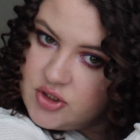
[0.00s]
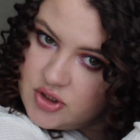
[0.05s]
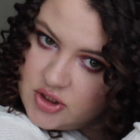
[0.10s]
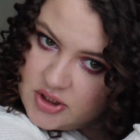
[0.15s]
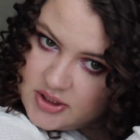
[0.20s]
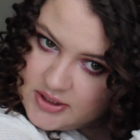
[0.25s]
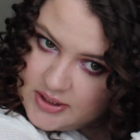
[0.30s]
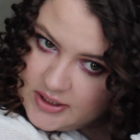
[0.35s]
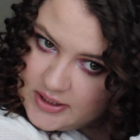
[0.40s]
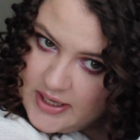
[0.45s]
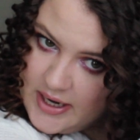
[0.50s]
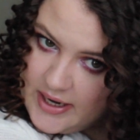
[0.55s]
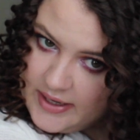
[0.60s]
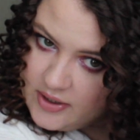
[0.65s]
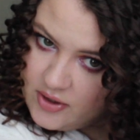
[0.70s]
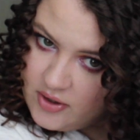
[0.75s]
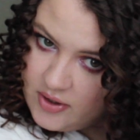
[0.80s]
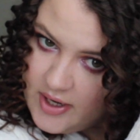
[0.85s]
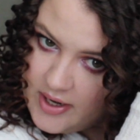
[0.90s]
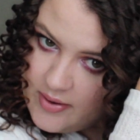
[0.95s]
just to kind
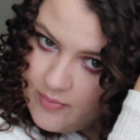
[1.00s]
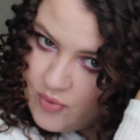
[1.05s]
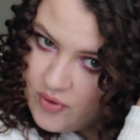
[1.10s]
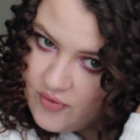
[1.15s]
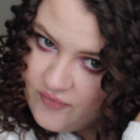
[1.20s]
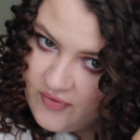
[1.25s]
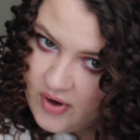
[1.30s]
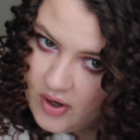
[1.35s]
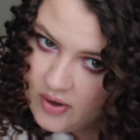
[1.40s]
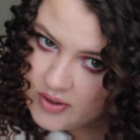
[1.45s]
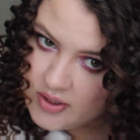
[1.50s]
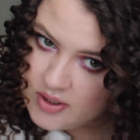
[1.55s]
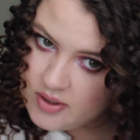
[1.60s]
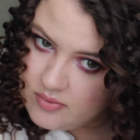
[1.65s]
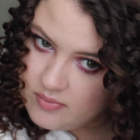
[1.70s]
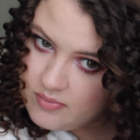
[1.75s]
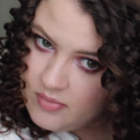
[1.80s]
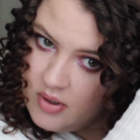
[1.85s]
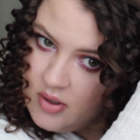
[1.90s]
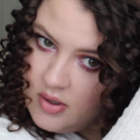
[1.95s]
of create more
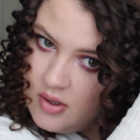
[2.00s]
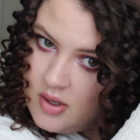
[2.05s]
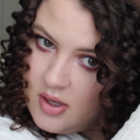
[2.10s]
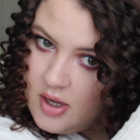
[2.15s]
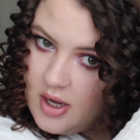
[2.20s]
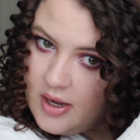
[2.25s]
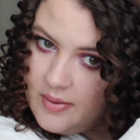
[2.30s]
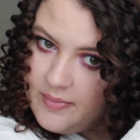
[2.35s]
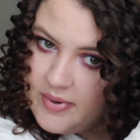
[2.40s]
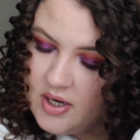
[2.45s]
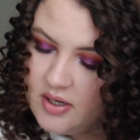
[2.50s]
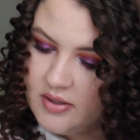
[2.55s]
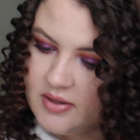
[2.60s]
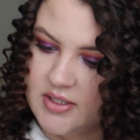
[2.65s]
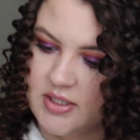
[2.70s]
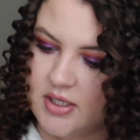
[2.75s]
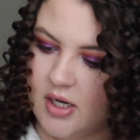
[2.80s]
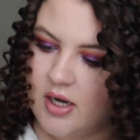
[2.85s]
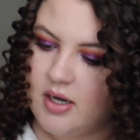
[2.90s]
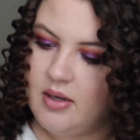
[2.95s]
volume up here at
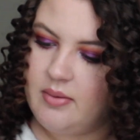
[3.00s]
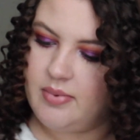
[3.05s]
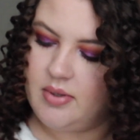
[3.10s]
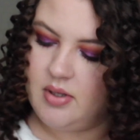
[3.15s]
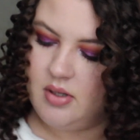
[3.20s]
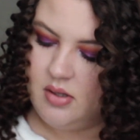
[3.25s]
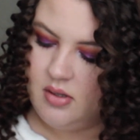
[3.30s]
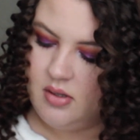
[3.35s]
the top,